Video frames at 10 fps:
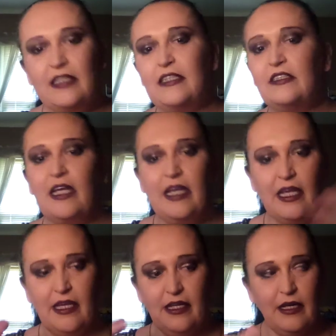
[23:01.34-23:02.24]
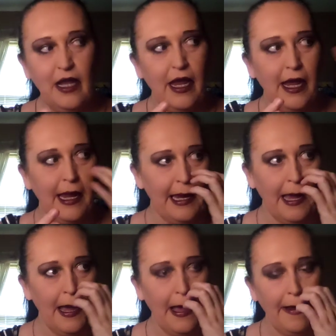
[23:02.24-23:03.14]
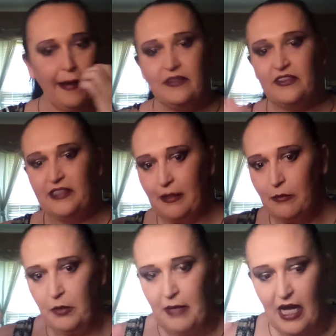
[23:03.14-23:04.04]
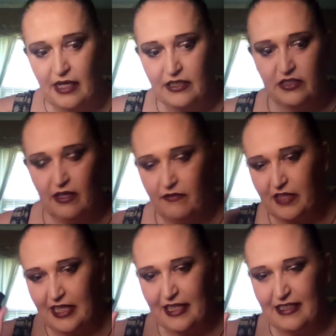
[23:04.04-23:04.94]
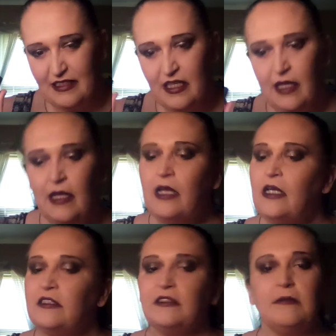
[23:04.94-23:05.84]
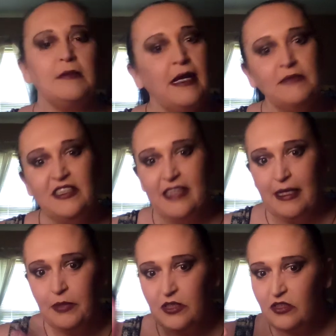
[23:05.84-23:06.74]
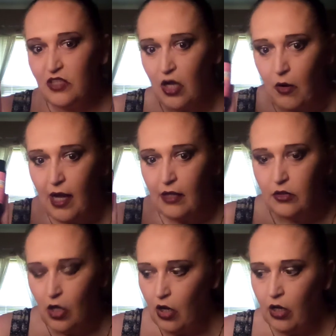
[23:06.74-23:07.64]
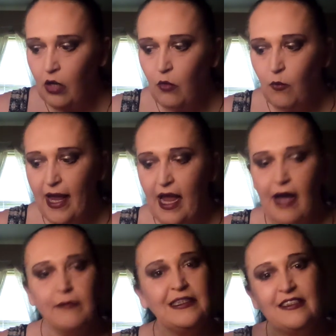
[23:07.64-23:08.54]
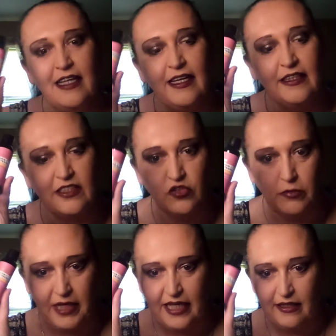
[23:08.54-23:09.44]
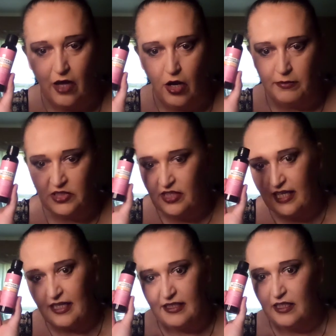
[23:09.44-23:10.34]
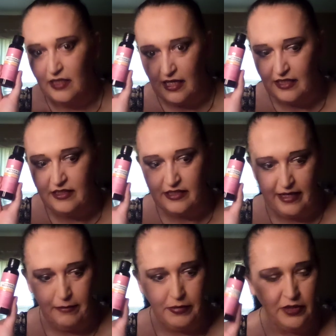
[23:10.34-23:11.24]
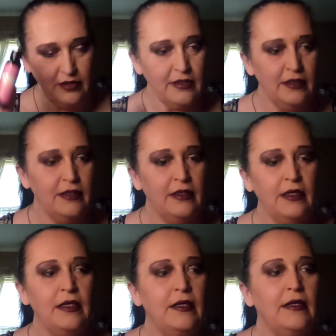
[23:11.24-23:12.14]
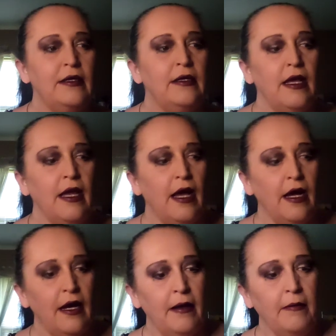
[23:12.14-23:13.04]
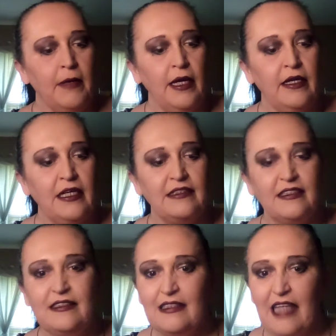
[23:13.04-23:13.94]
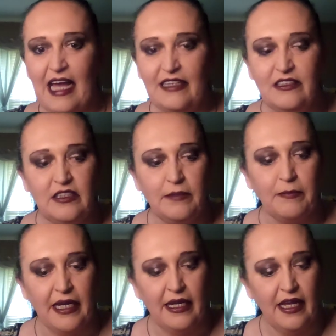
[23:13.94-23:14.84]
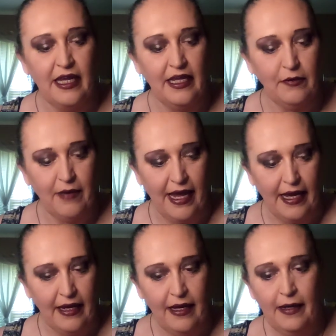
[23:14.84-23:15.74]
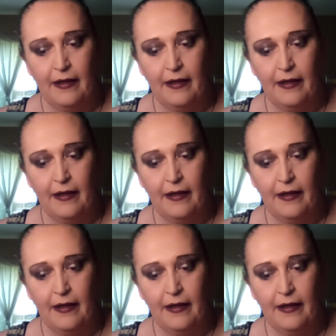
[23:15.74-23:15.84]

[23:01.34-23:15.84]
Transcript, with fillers: this in a uh, sample box of these. Sometimes samples go a long way. I would say this would be almost like a deluxe sample because um, it's lasted me. Anyway,